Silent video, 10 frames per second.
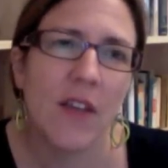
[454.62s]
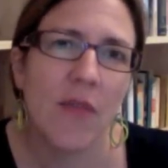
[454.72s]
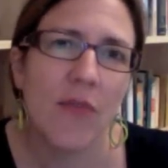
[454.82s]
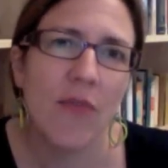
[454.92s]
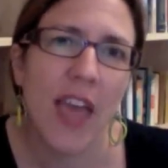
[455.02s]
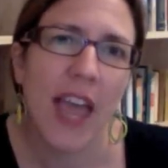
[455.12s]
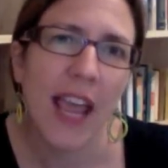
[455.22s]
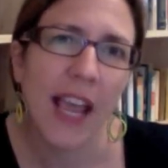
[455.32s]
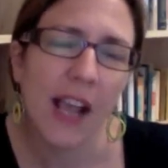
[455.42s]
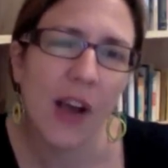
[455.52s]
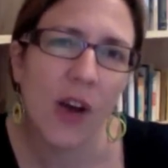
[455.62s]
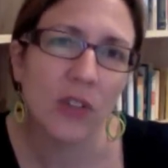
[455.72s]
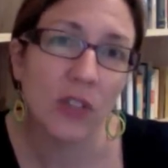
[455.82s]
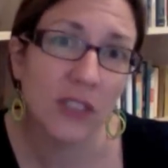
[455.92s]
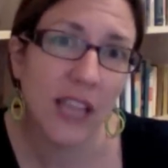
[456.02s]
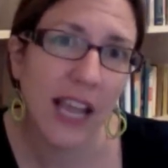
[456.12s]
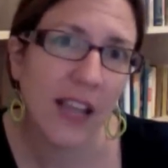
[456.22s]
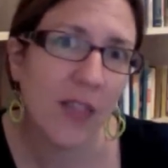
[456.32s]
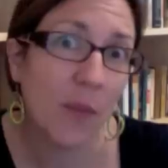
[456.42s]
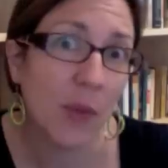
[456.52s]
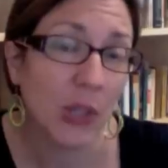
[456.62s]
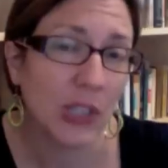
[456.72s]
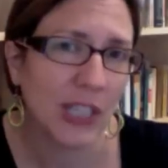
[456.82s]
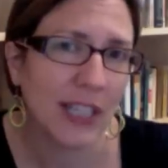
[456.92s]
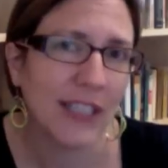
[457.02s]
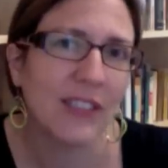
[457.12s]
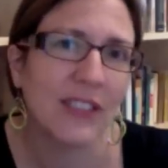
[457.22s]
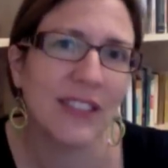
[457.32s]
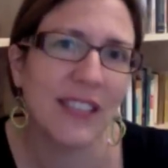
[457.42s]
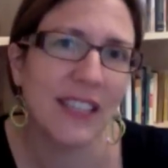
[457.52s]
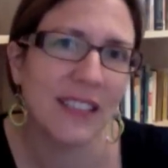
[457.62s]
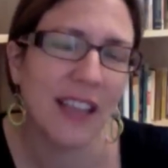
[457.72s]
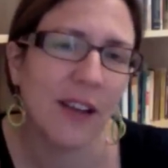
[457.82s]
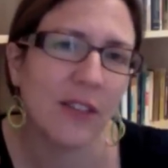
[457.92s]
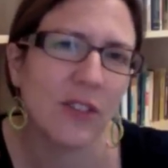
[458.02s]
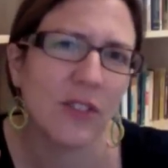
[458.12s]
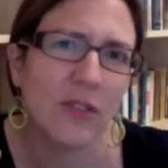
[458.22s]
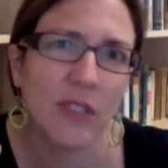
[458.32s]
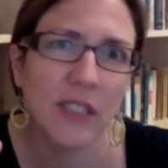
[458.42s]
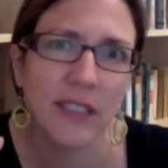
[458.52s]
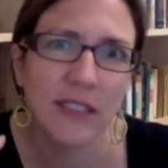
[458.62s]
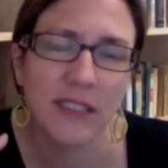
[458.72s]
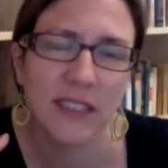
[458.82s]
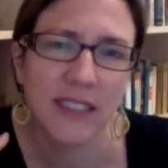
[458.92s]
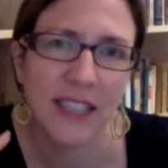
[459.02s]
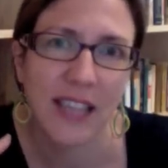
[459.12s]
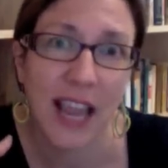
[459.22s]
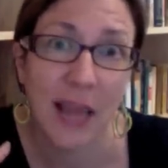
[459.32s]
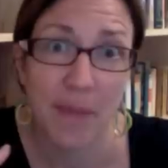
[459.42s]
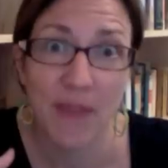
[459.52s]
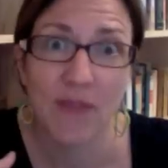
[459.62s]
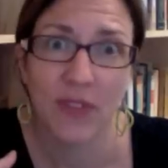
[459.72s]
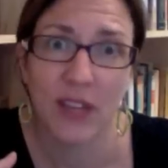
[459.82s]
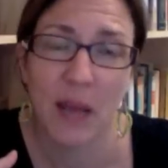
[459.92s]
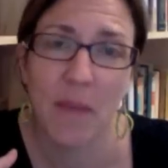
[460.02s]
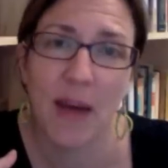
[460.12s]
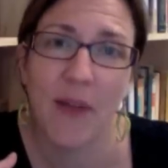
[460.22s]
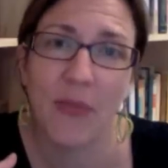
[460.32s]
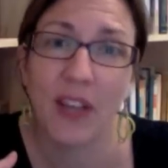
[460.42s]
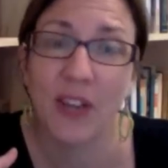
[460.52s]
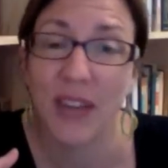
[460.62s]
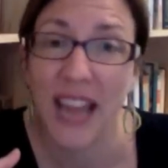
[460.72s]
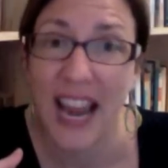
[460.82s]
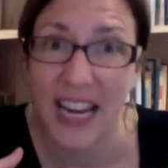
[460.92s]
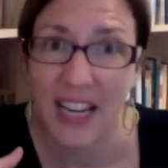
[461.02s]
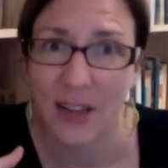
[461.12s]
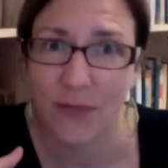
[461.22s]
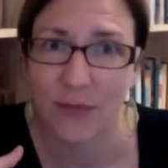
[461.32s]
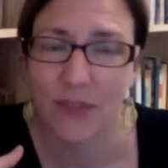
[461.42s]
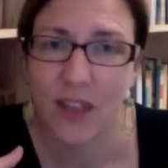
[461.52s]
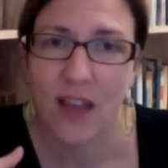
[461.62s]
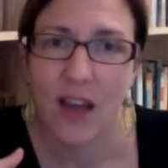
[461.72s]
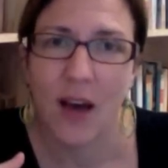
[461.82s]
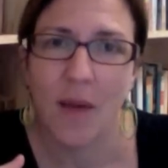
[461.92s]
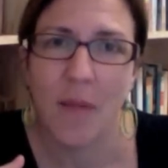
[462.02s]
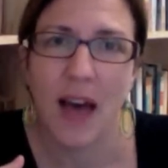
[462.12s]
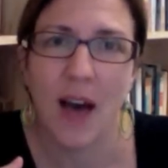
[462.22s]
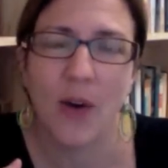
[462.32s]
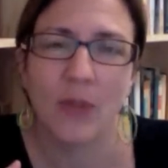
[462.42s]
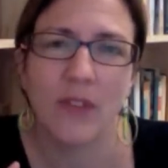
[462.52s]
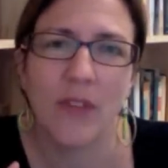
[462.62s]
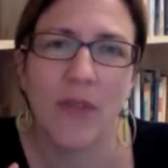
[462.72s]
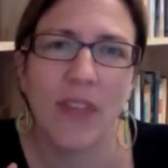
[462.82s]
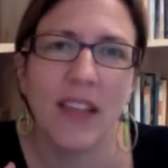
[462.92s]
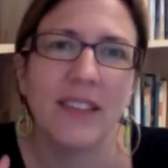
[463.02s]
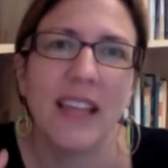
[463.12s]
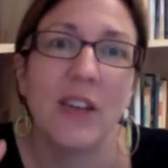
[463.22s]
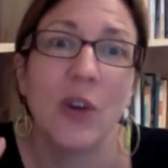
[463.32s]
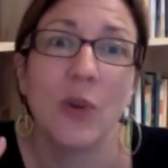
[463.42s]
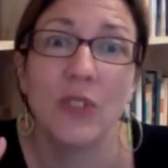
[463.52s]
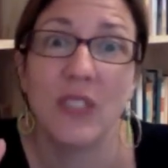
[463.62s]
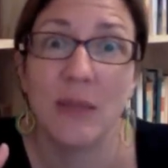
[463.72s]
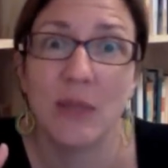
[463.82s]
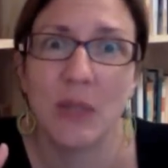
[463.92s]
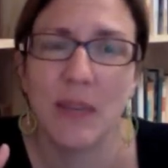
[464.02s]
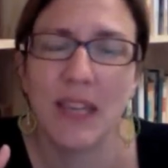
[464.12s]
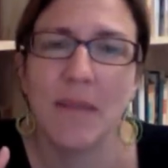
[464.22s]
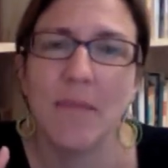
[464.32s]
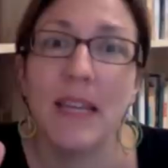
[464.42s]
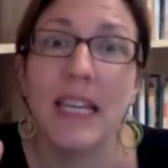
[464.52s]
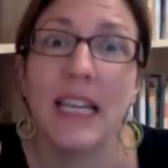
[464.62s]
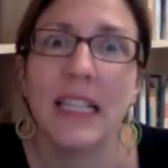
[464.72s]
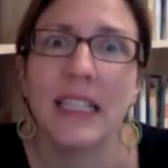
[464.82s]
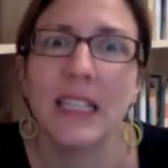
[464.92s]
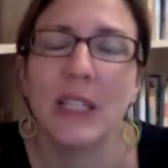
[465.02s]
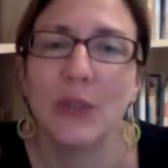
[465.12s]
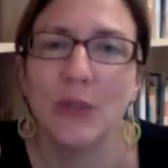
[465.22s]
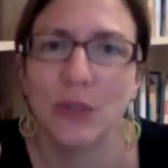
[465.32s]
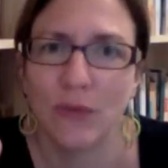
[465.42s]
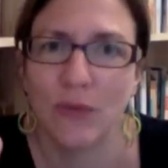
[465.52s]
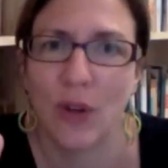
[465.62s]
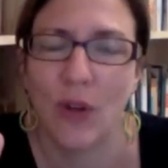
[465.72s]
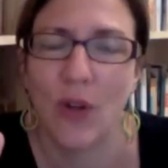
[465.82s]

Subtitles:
they, just like the Puritans, these characters are really ambivalent about the creative, about things that don't seem to be immediately useful.